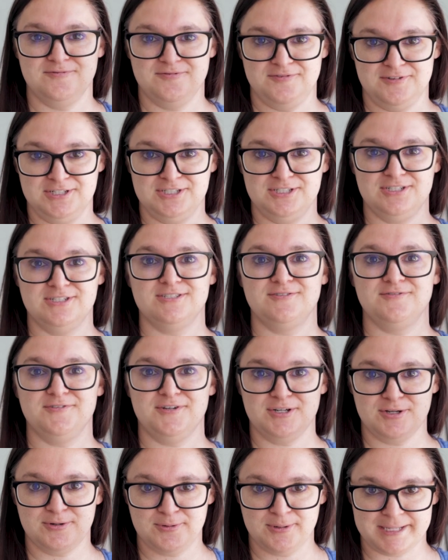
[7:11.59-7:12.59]
and finishes
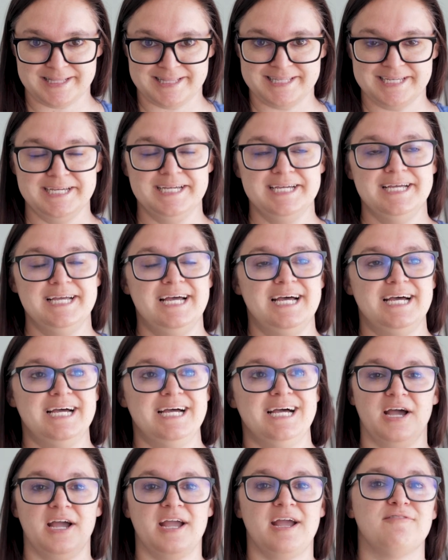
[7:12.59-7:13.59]
very quickly.
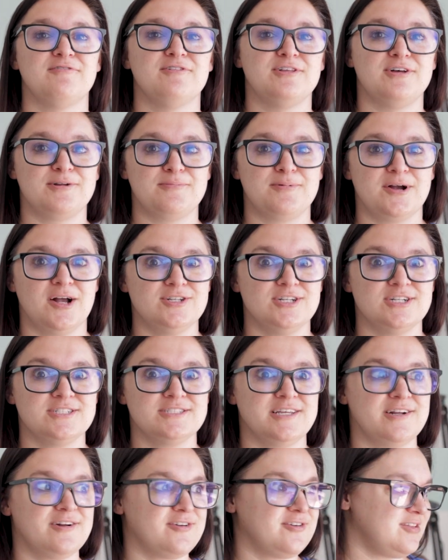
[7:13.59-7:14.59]
I have a lot of
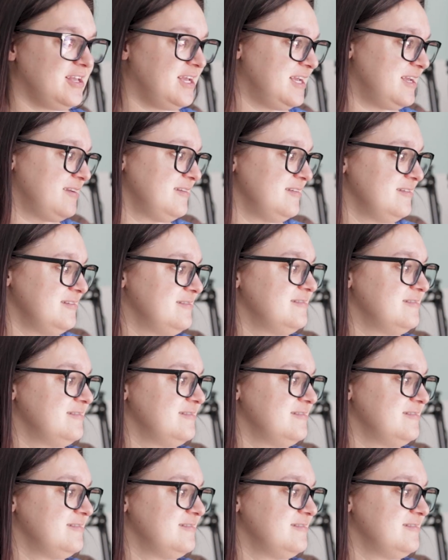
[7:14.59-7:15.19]
projects that are like